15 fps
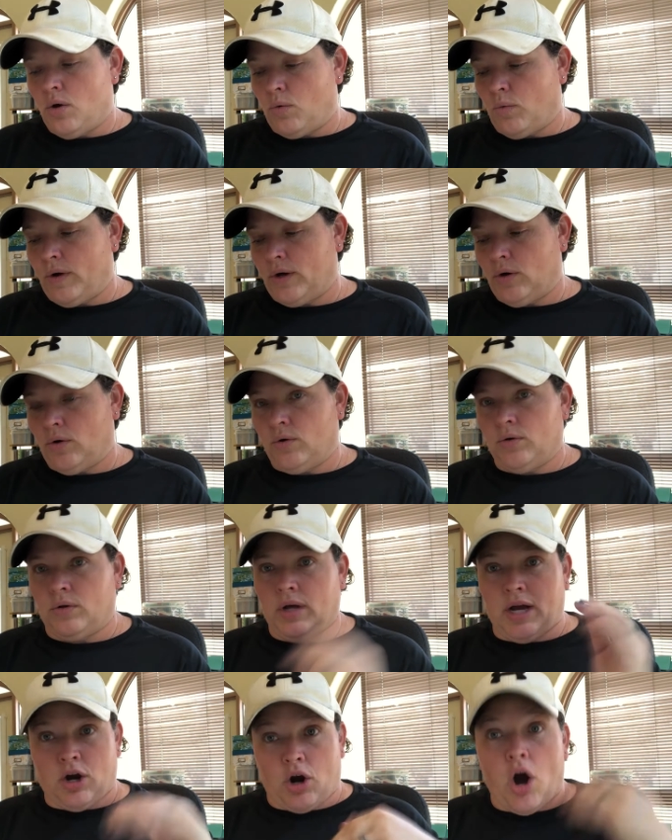
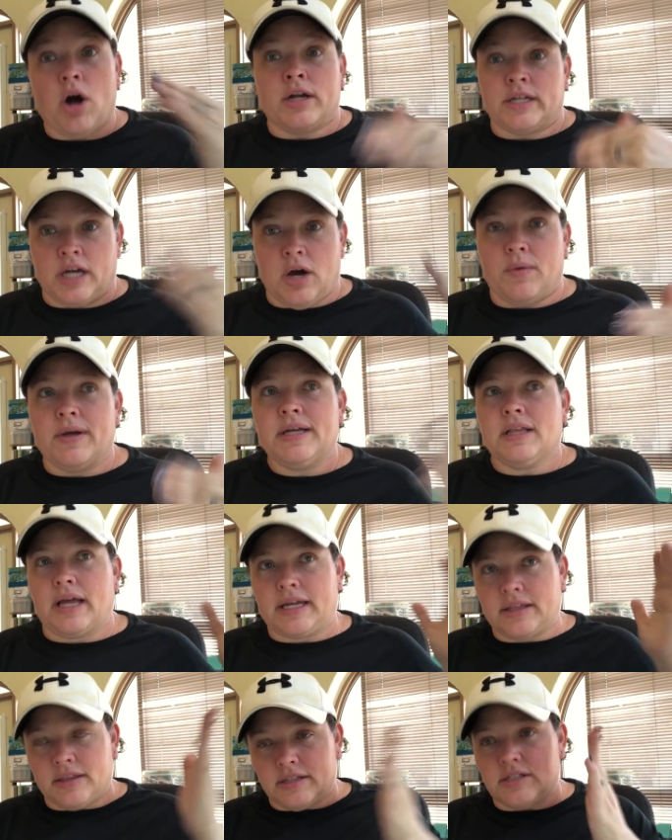will are ongoing, like
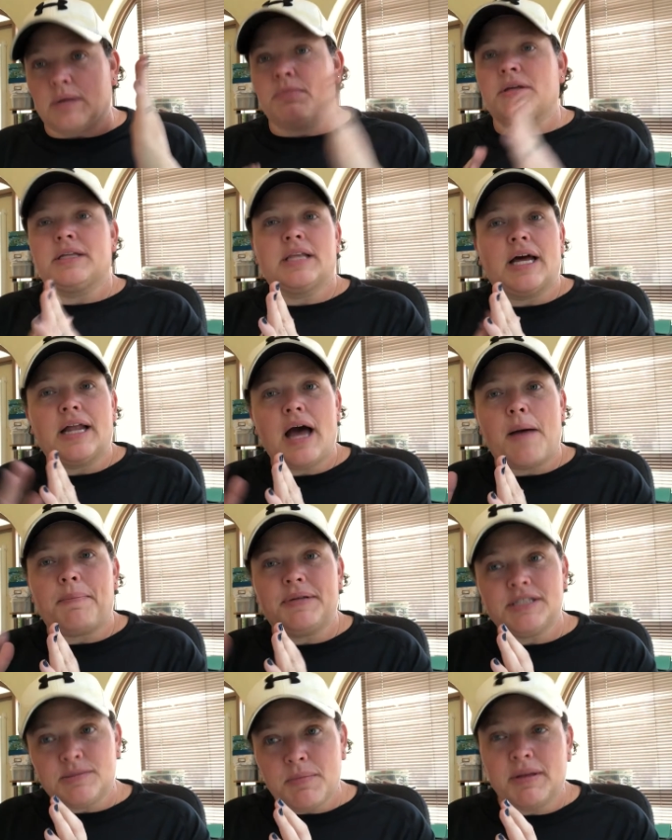something that
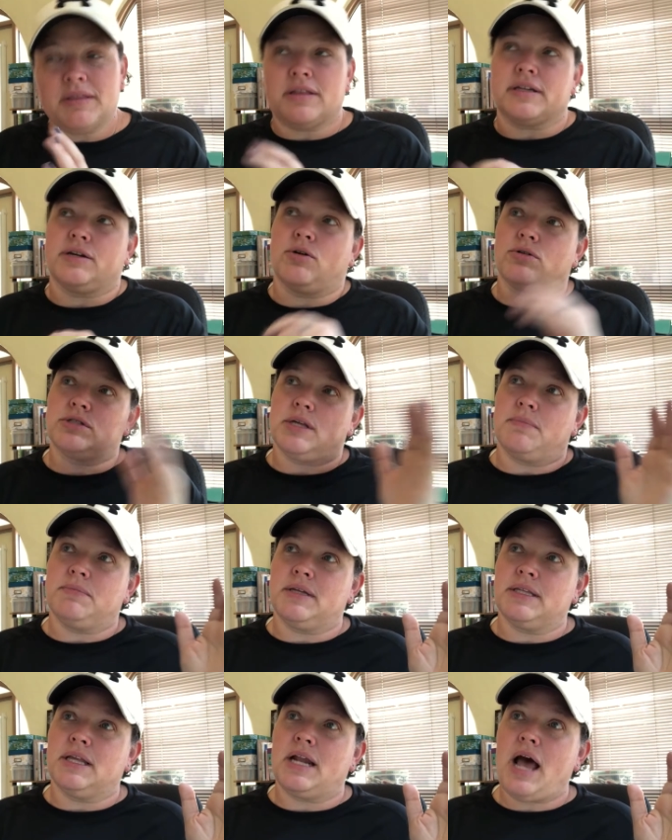happens monthly or
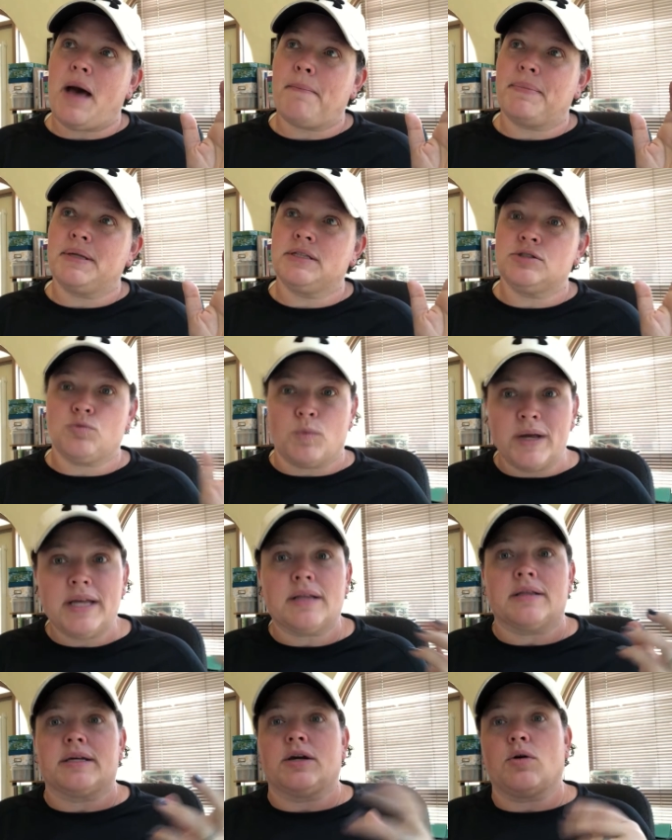something that happens
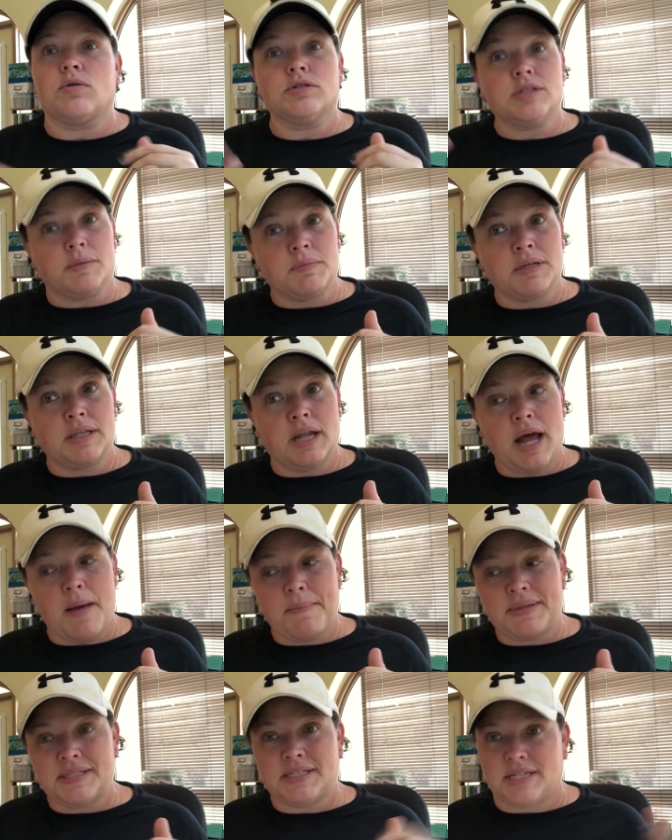weekly or something that
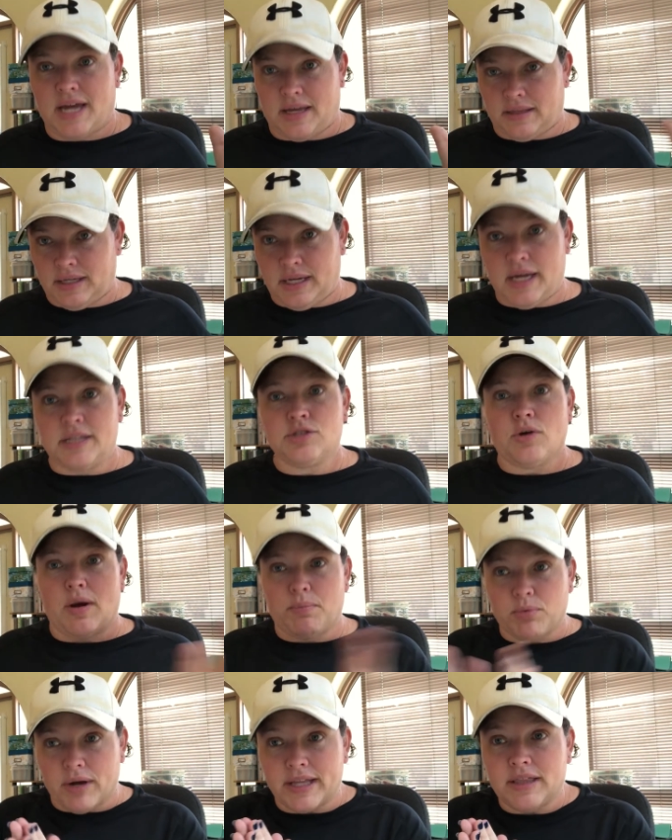happens daily. And so I
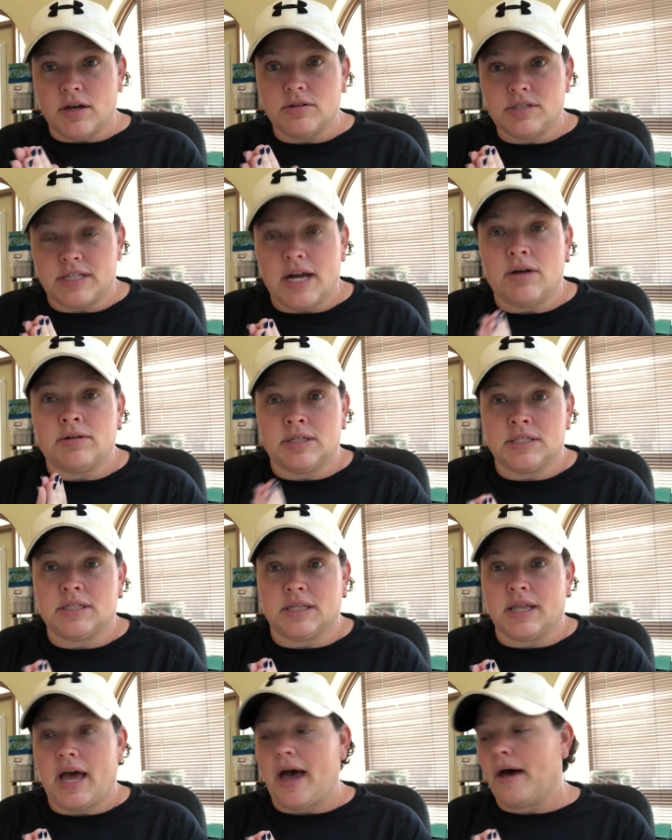break those down into
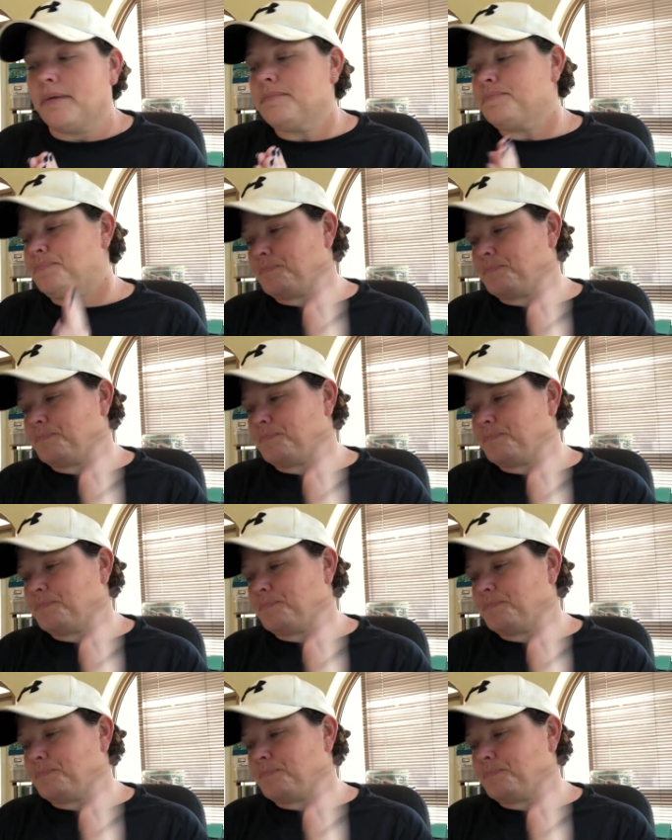that.